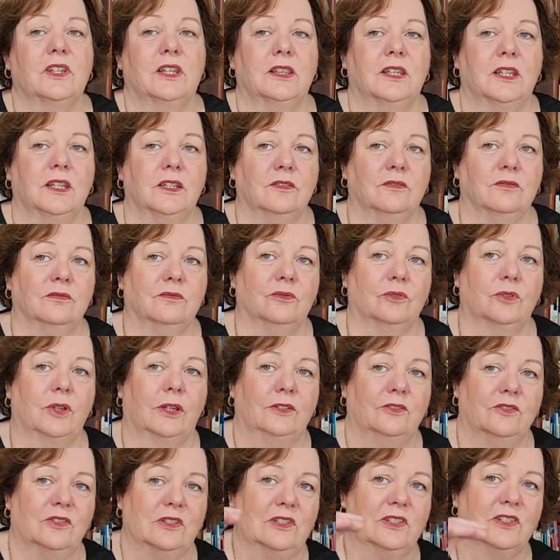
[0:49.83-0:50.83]
And then
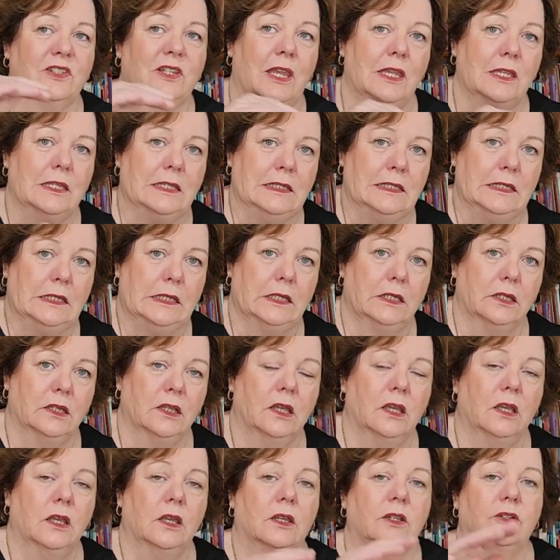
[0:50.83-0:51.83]
like descending
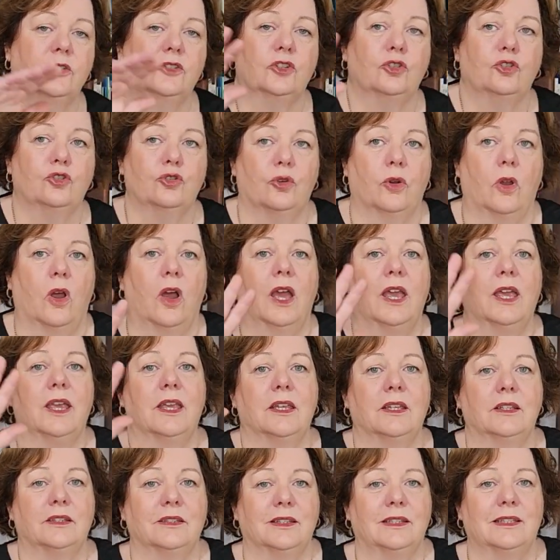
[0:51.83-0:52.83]
to try
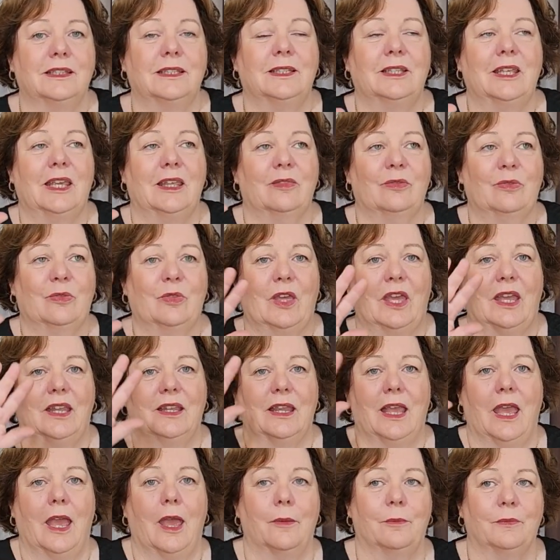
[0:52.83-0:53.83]
and get
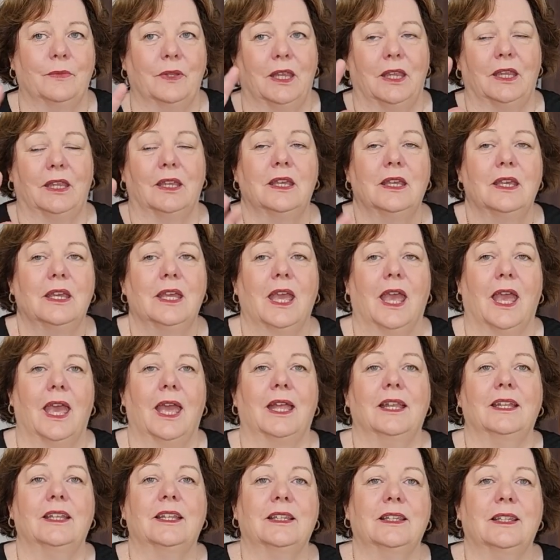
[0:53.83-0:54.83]
that happening.
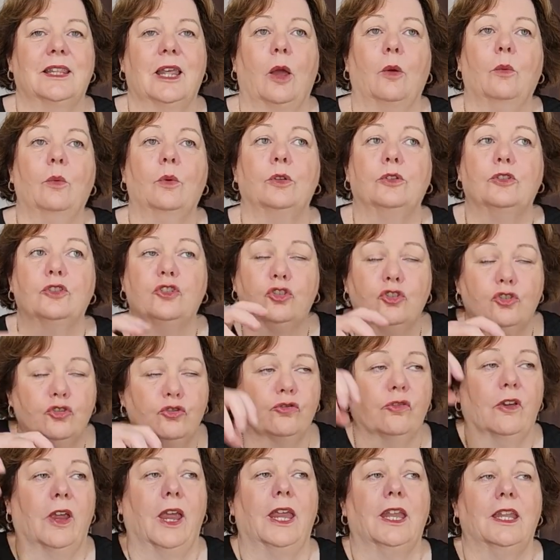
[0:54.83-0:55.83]
And they were
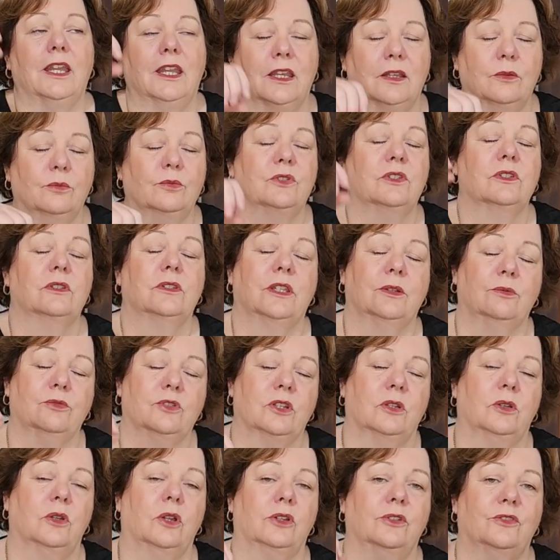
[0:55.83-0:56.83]
straining. There was
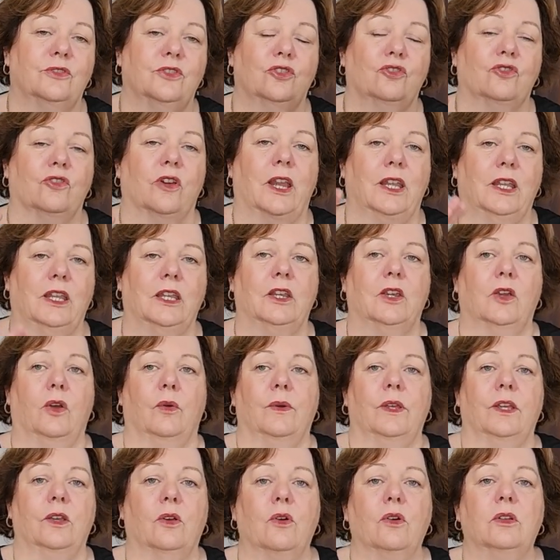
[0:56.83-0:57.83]
a lot of straining
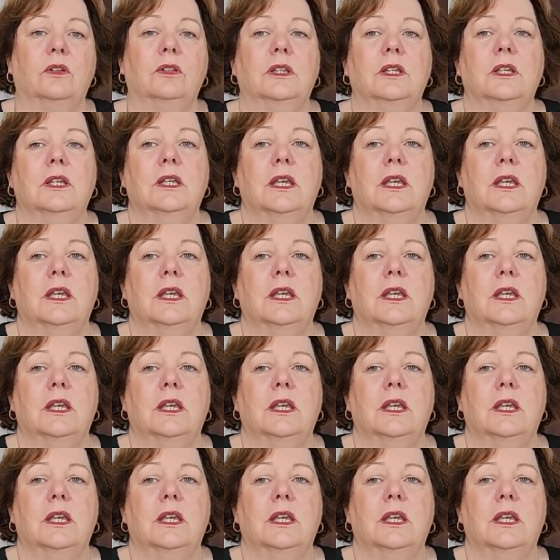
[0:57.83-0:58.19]
going on.